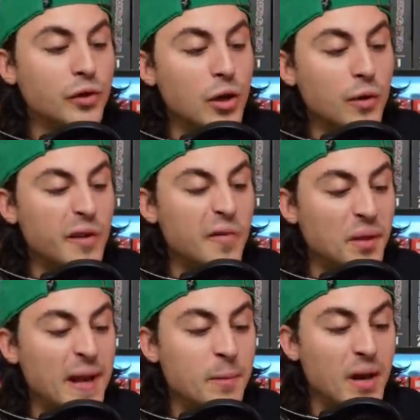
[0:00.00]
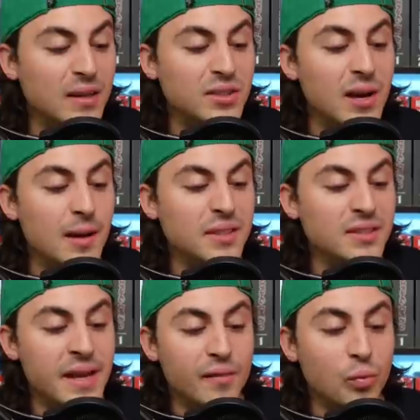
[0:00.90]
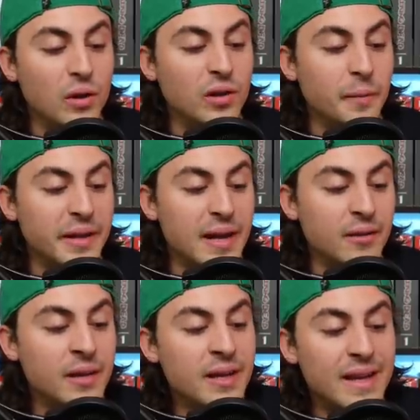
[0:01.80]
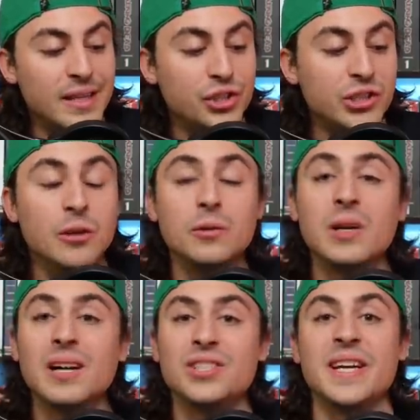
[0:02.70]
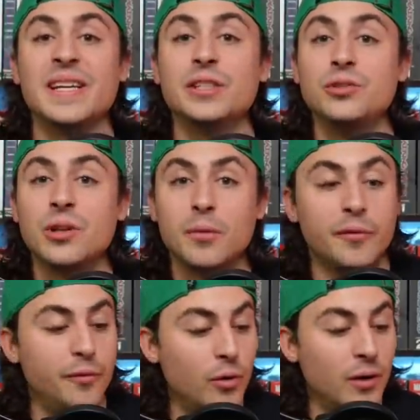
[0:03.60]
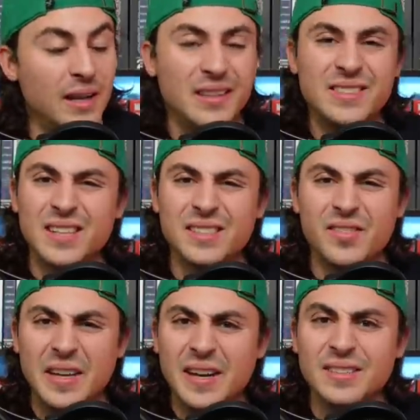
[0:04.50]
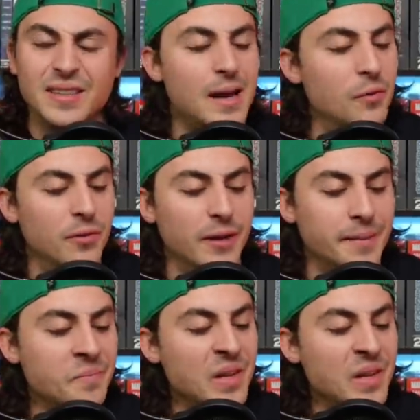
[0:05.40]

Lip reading: on, we have Black Box Comics, and they have one coming out. It's Shinokage, issue number 4. At least I think I said that one right.